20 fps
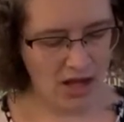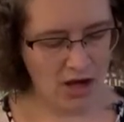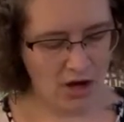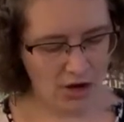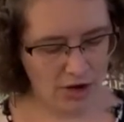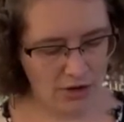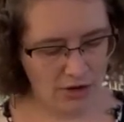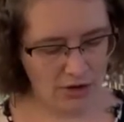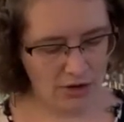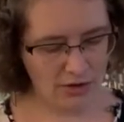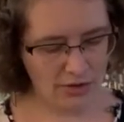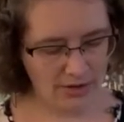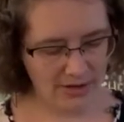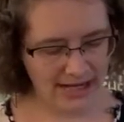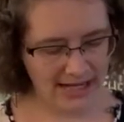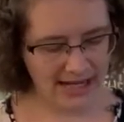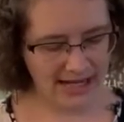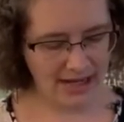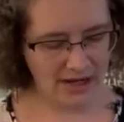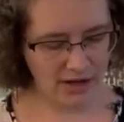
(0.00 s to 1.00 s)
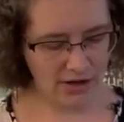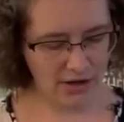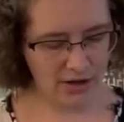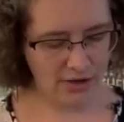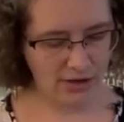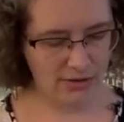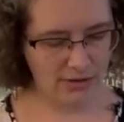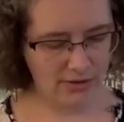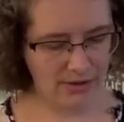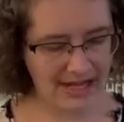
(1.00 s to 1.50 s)
Hurry,
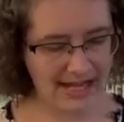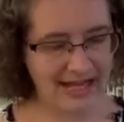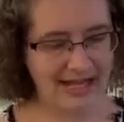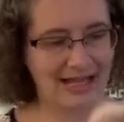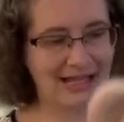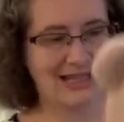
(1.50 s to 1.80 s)
hurry,